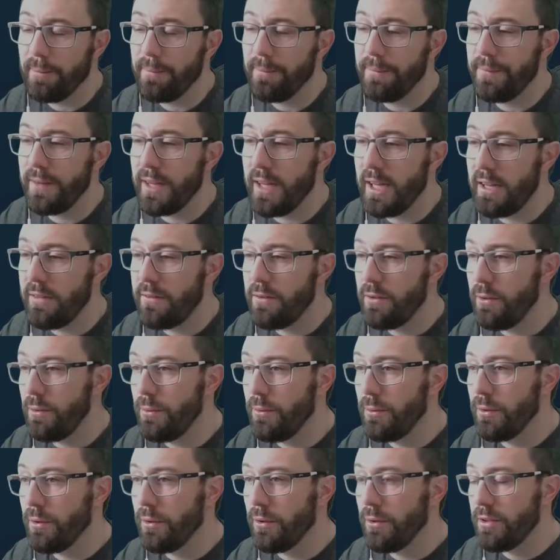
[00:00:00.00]
if
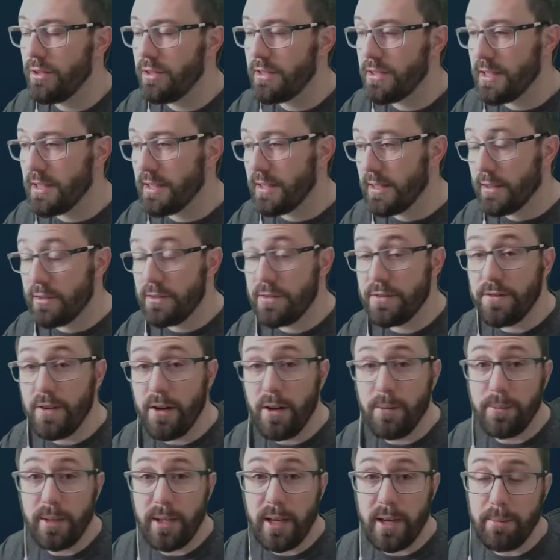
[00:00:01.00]
you understand how to farm
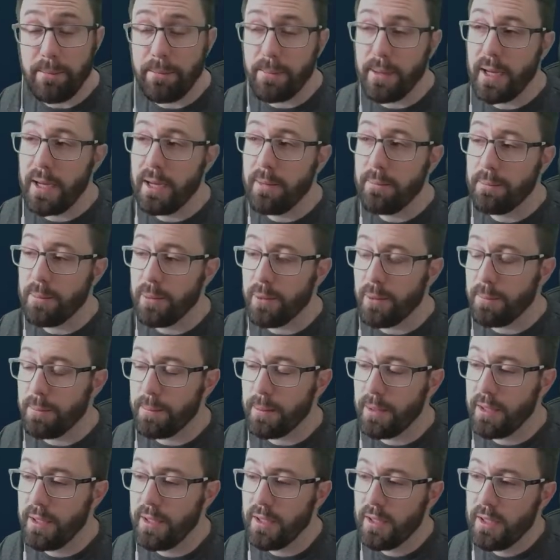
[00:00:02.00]
the campaign
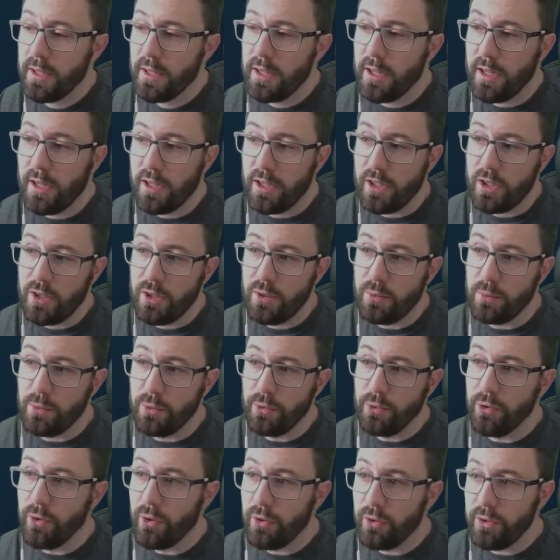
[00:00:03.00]
properly, you will
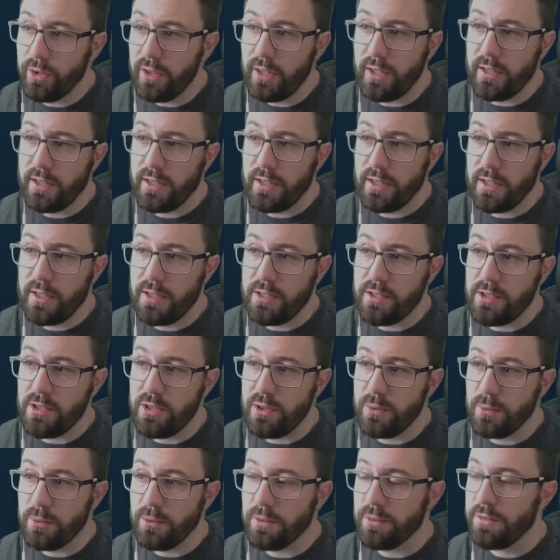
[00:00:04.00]
not need these. You
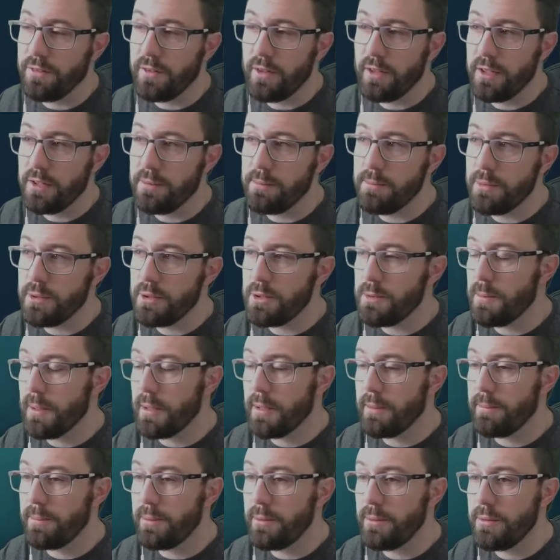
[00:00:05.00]
will find much better
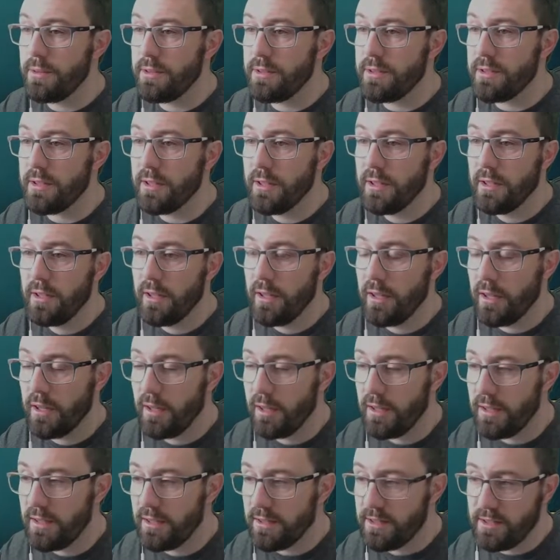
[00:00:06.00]
boots
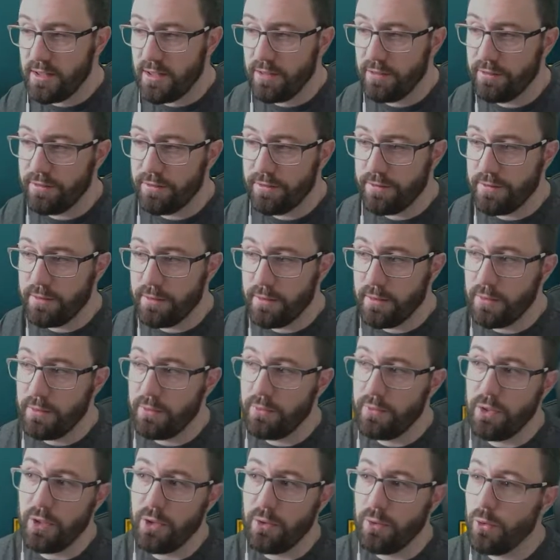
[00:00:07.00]
yourself,
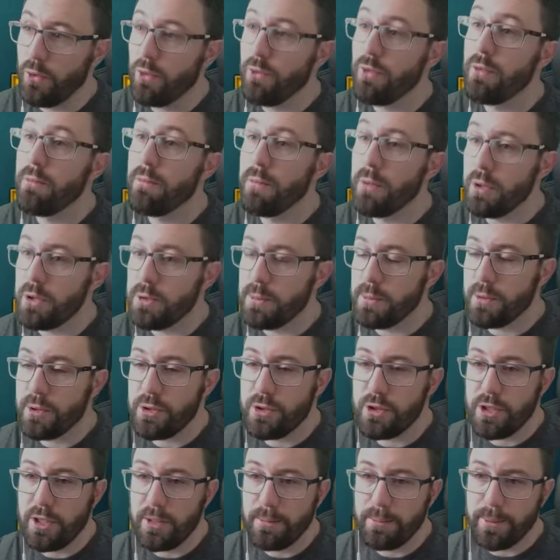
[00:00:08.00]
you know, for much
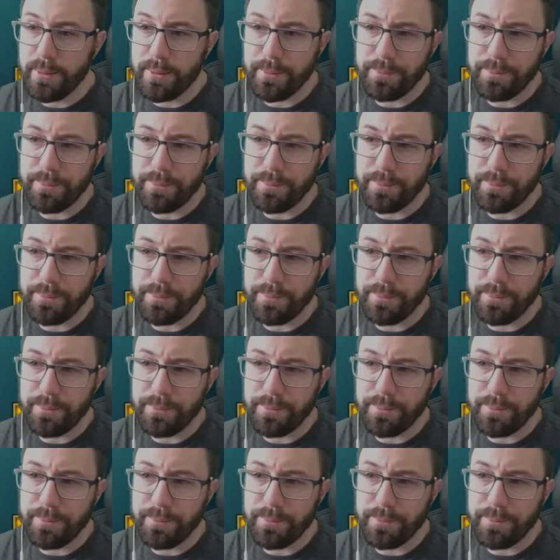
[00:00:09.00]
cheaper.